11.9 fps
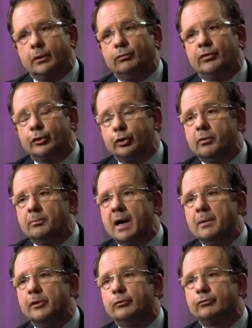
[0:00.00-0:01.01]

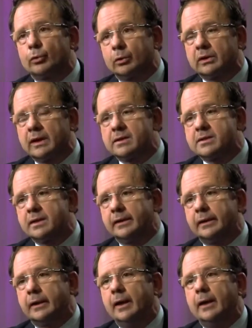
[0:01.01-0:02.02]
ofatumumab in a frontline
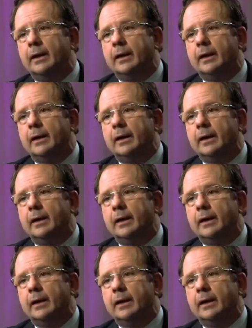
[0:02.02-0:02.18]
setting